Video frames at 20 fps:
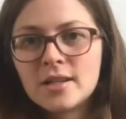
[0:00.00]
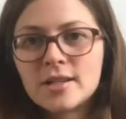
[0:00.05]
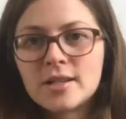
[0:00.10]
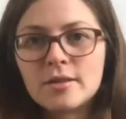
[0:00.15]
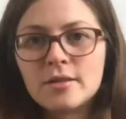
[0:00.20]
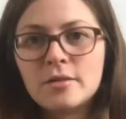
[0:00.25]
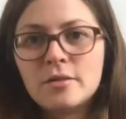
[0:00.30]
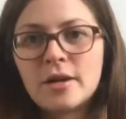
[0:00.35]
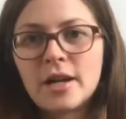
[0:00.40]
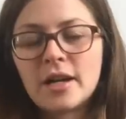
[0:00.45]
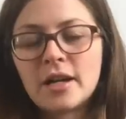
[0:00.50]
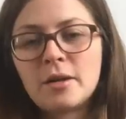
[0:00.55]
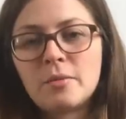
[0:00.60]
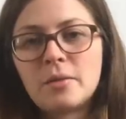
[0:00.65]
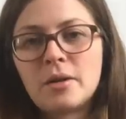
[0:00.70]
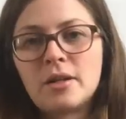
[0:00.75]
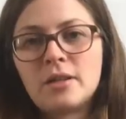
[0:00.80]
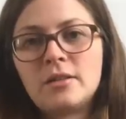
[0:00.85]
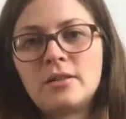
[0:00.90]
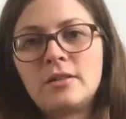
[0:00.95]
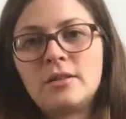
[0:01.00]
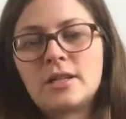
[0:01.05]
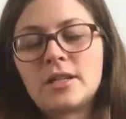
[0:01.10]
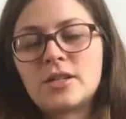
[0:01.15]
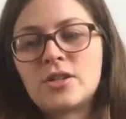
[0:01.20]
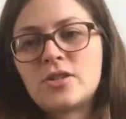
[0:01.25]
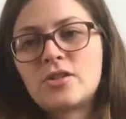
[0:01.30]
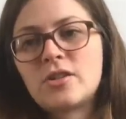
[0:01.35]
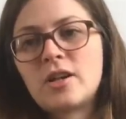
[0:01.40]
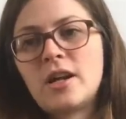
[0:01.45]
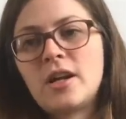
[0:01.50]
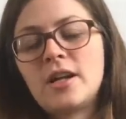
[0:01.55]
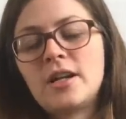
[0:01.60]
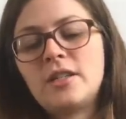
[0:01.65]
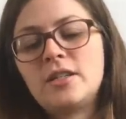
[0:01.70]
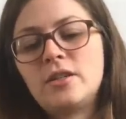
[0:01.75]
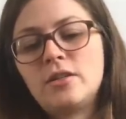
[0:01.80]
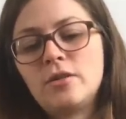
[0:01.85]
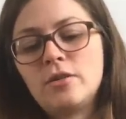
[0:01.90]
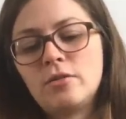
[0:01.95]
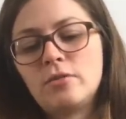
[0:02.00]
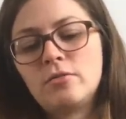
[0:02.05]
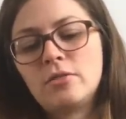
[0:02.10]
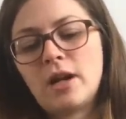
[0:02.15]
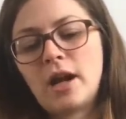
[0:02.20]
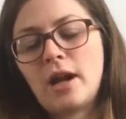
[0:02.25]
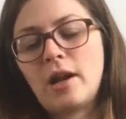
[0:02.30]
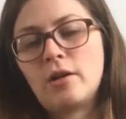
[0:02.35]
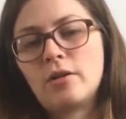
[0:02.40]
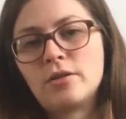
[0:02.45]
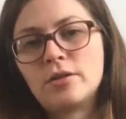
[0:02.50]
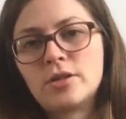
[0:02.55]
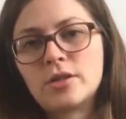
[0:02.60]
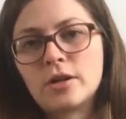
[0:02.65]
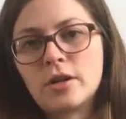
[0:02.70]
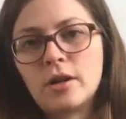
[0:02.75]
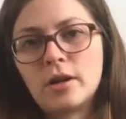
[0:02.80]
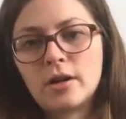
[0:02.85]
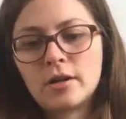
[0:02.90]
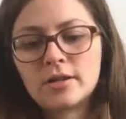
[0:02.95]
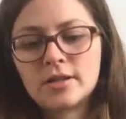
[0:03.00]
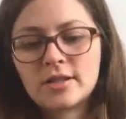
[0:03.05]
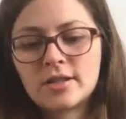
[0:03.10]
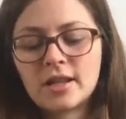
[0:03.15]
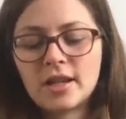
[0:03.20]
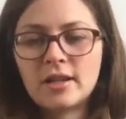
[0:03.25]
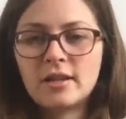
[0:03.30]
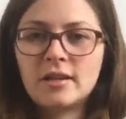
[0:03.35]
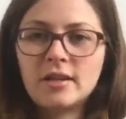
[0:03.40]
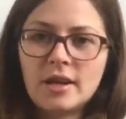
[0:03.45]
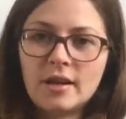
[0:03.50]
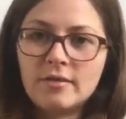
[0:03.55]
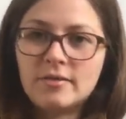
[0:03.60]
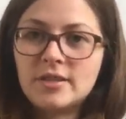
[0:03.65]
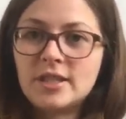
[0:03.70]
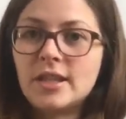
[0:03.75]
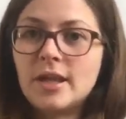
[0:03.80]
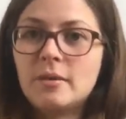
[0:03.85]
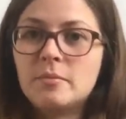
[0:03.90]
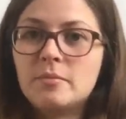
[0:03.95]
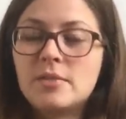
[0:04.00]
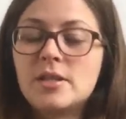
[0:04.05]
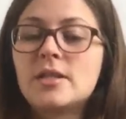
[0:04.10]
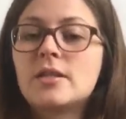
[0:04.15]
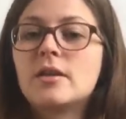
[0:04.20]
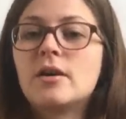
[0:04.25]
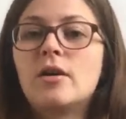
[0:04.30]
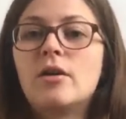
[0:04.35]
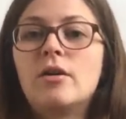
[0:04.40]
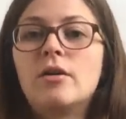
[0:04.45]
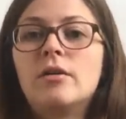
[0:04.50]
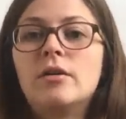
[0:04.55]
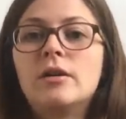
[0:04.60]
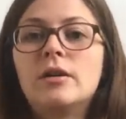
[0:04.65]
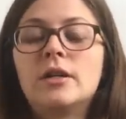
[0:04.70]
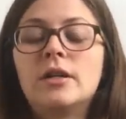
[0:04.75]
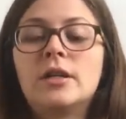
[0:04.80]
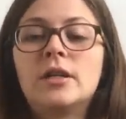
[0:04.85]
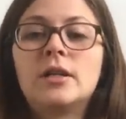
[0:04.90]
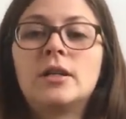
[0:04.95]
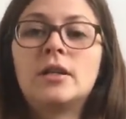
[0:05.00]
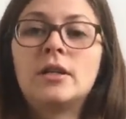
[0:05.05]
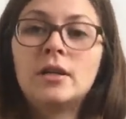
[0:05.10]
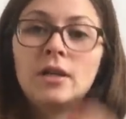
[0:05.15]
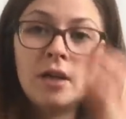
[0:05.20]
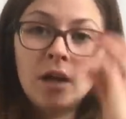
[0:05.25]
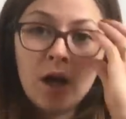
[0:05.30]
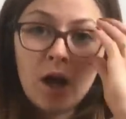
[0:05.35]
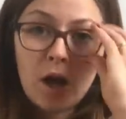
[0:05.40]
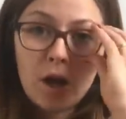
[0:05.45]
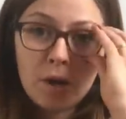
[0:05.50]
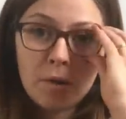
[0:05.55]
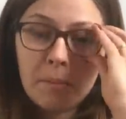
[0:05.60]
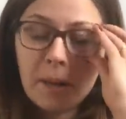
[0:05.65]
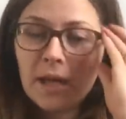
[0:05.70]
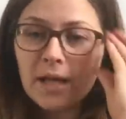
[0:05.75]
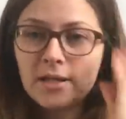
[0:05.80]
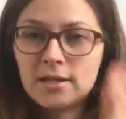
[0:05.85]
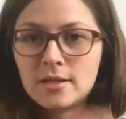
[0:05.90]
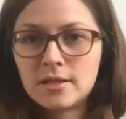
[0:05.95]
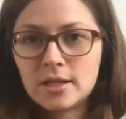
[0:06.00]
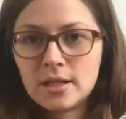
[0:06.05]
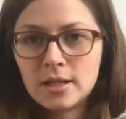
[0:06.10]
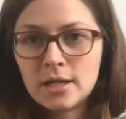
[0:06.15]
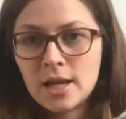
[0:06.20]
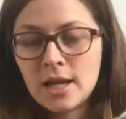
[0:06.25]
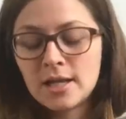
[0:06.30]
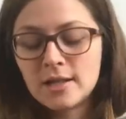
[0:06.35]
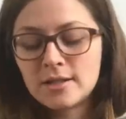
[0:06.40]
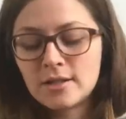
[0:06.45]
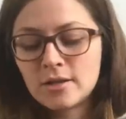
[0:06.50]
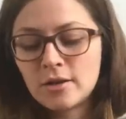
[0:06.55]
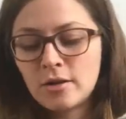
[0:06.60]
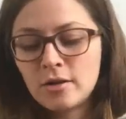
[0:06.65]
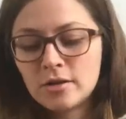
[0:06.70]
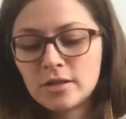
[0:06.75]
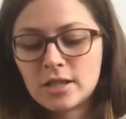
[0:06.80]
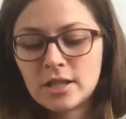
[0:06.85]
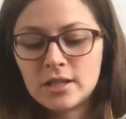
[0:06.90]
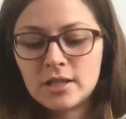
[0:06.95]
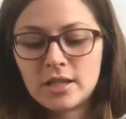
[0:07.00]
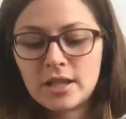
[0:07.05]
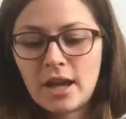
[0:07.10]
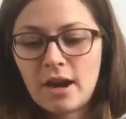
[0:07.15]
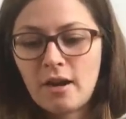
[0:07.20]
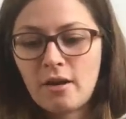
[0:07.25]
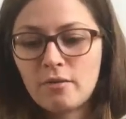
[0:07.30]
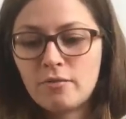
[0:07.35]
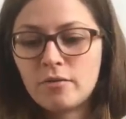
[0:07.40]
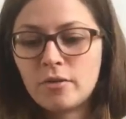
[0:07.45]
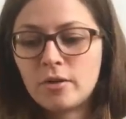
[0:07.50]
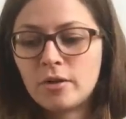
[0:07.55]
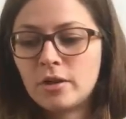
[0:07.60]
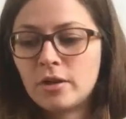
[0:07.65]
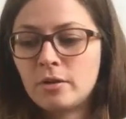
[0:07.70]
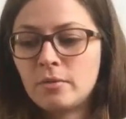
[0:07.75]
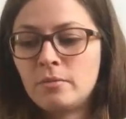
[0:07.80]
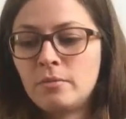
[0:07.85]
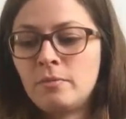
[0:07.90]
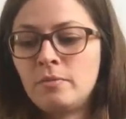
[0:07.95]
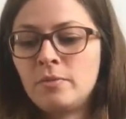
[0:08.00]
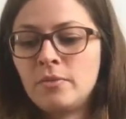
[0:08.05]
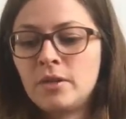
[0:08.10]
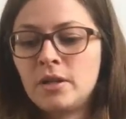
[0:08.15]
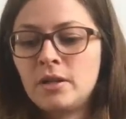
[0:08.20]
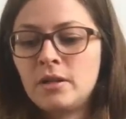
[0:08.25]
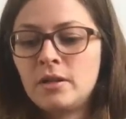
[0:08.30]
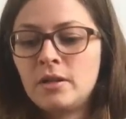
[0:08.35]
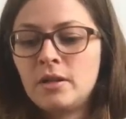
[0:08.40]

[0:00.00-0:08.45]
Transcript: So anyone that's tried no nylon socks can give tips on how best to knit socks and to care for them.